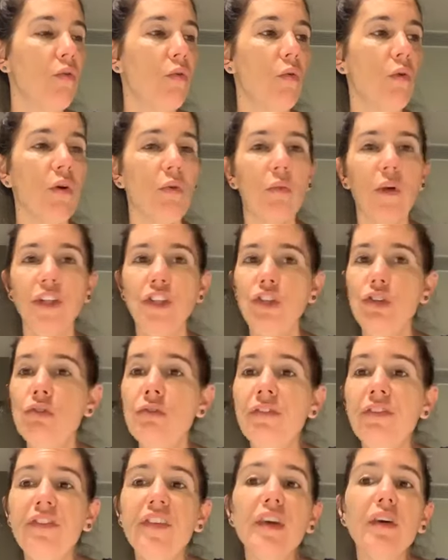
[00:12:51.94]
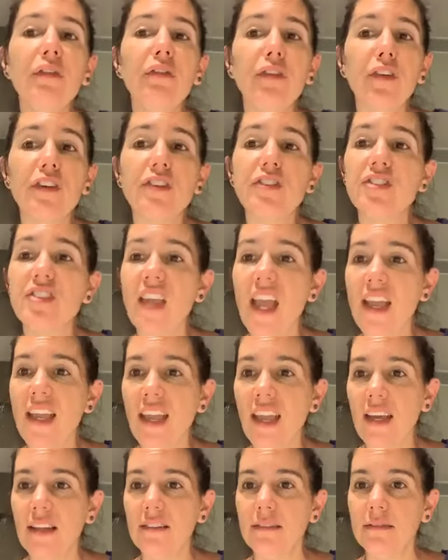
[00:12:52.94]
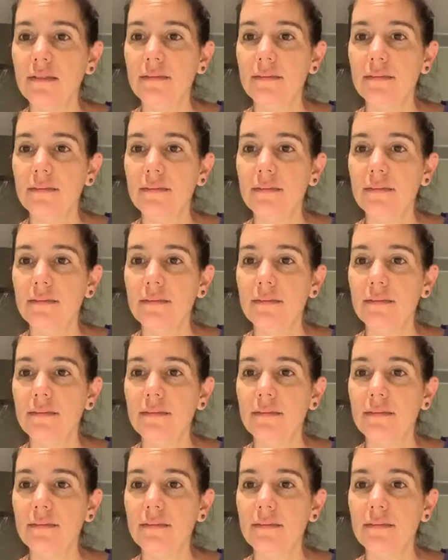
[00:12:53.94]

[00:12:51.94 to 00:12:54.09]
or when you feel forsaken,